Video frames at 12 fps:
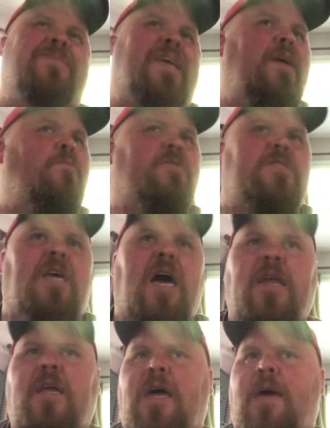He was
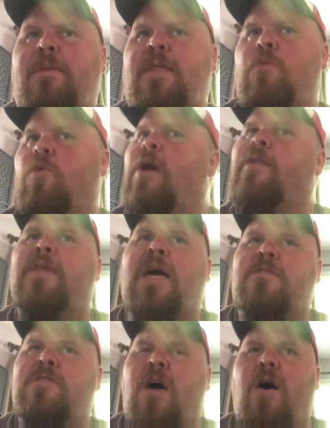kind of, he wasn't
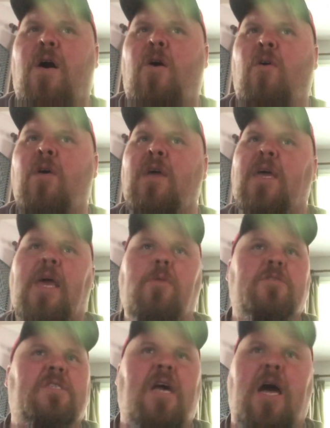that tall. He
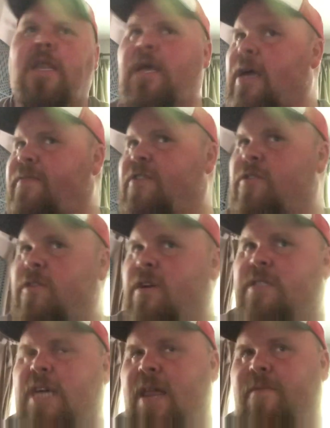was kind of, if you
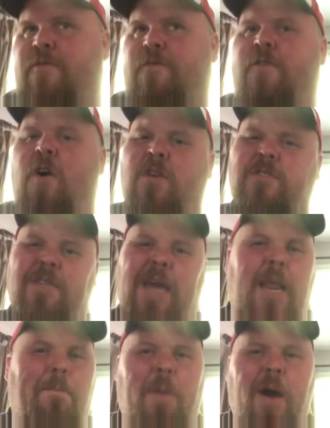looked at him from far, it's
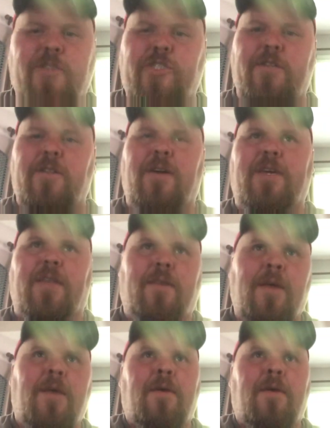kind of pudgy looking.